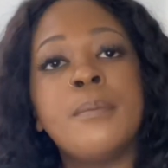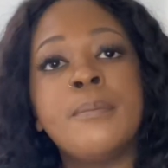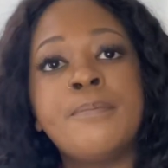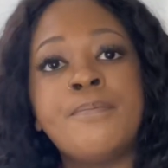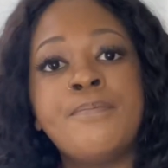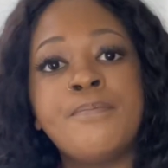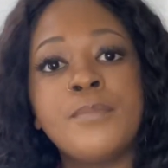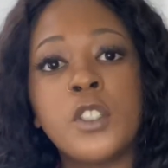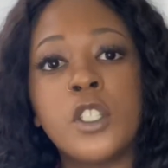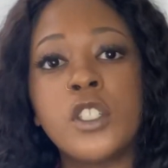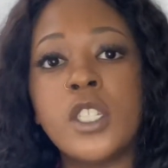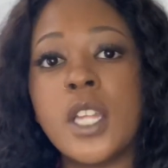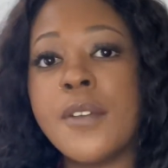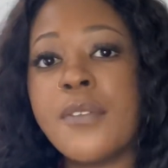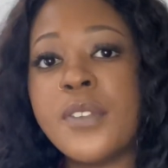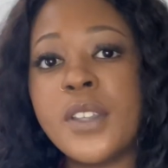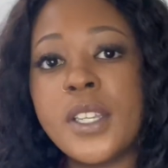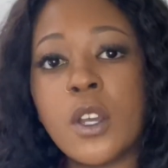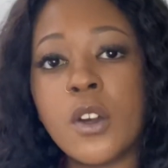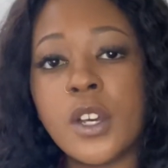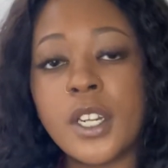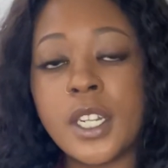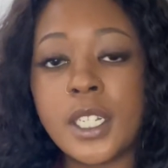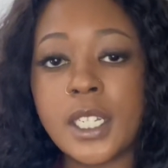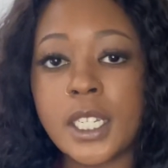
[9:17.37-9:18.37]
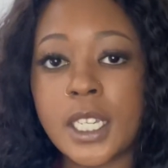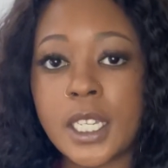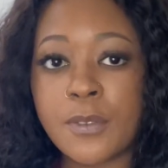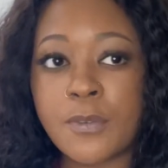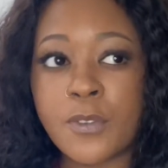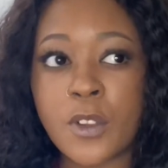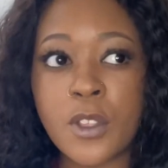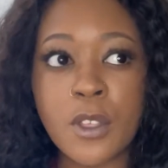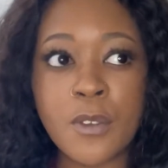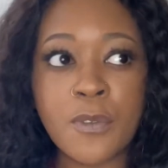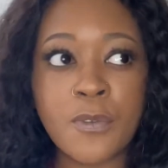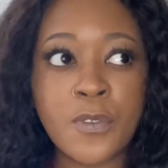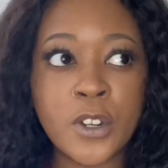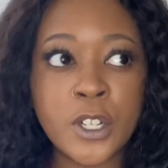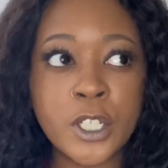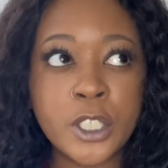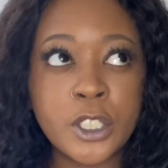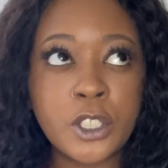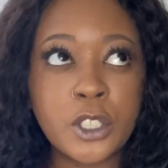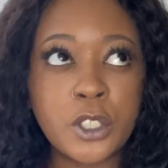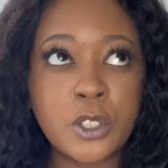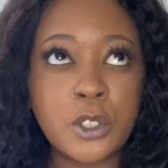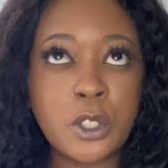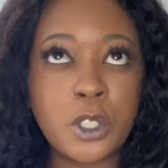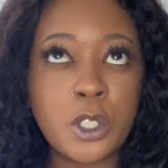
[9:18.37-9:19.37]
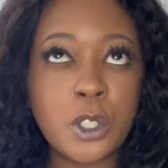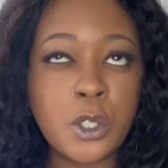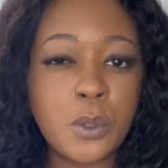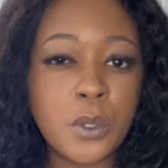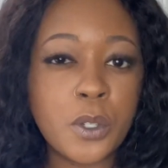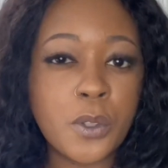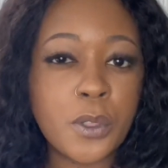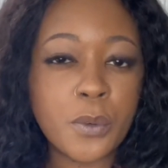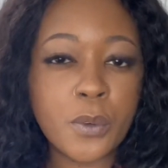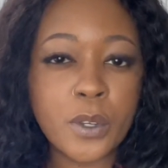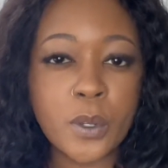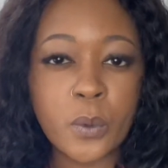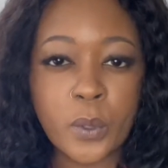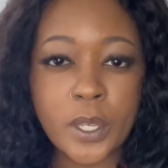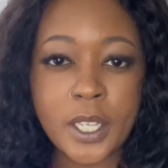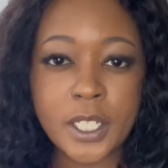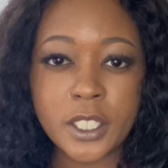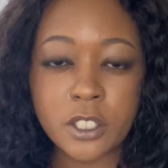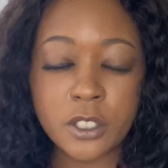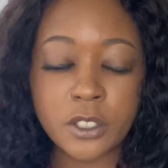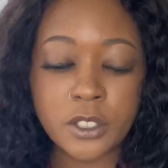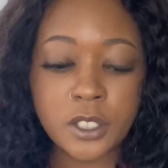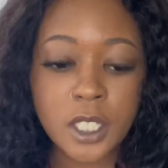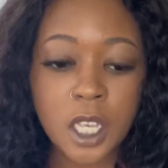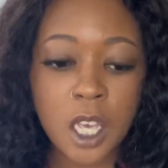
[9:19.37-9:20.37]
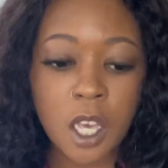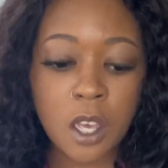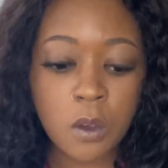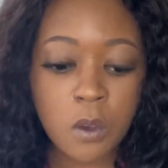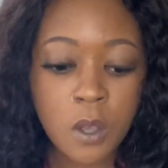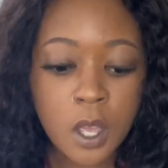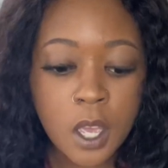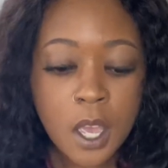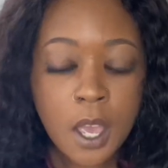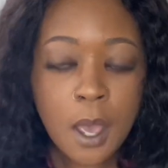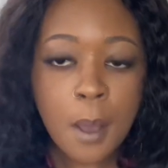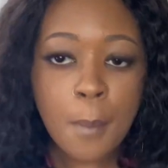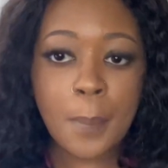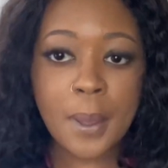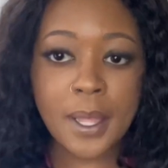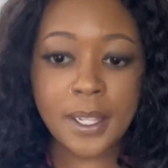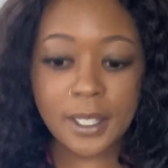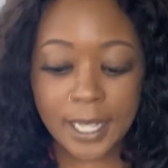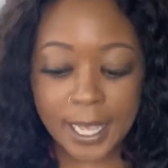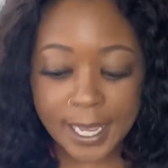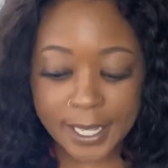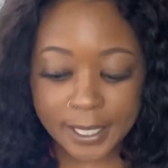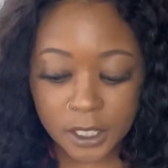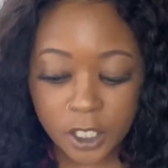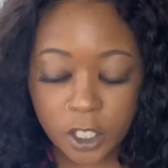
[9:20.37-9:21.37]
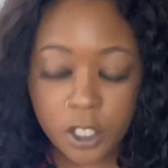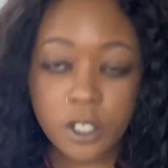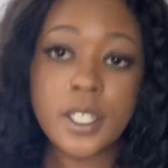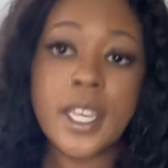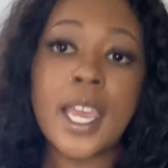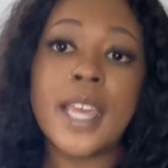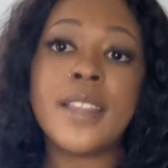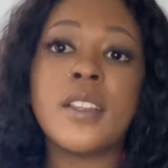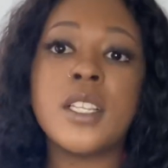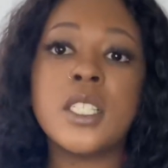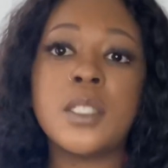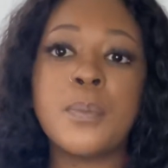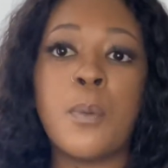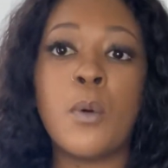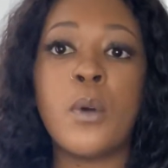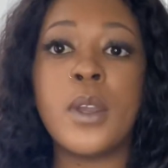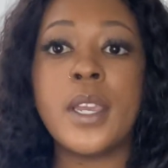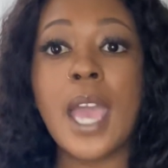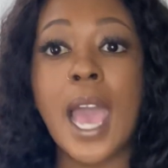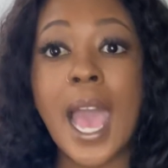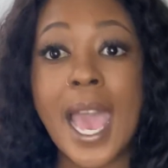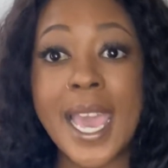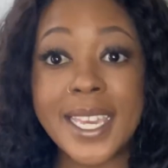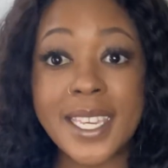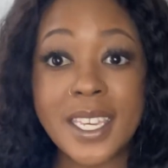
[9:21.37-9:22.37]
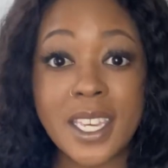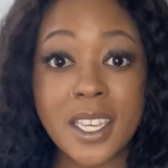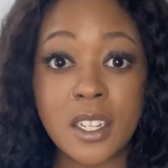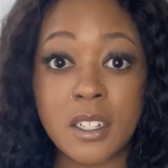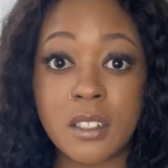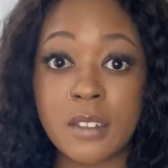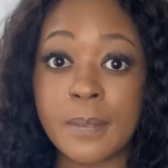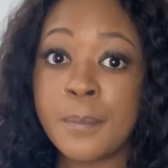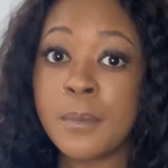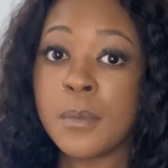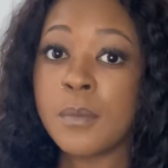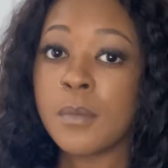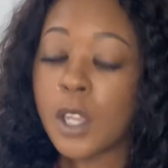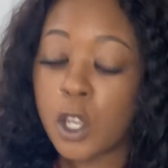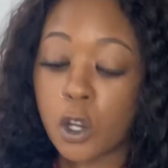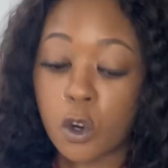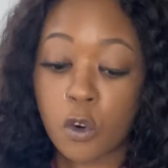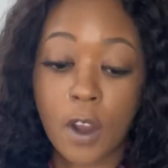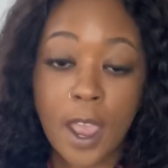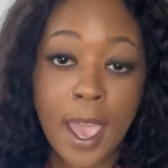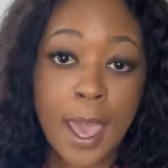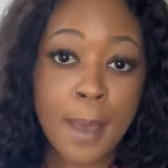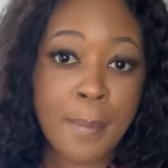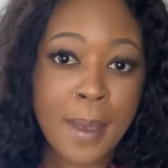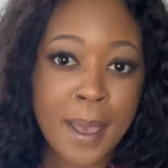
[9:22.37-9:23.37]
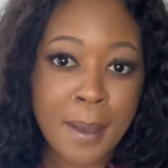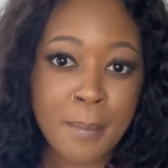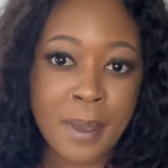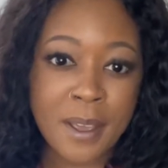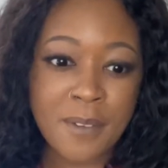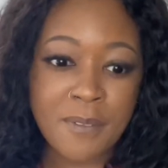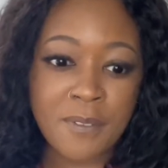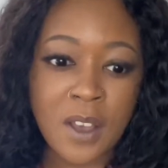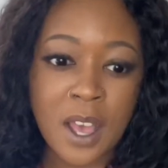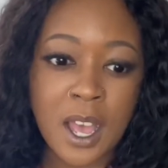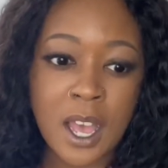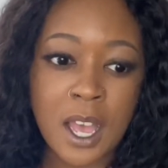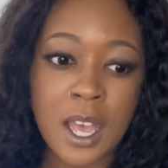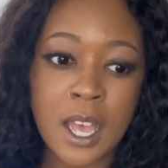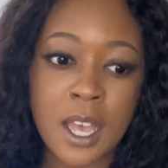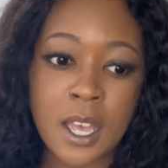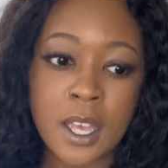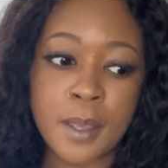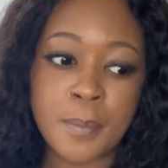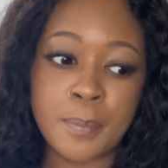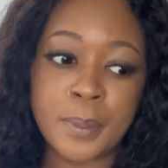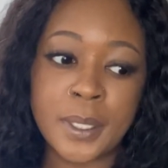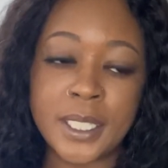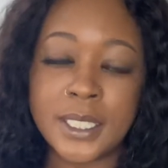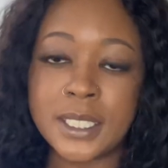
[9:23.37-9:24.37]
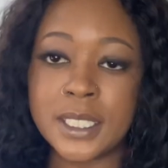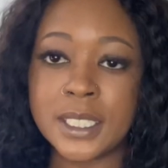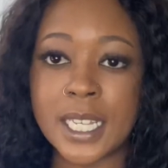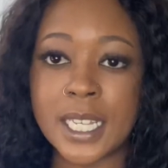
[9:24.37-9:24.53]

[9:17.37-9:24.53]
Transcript: you're definitely going to need for the first 2 to 3 weeks or so. But like literally at this point, I can grab at my faja in places I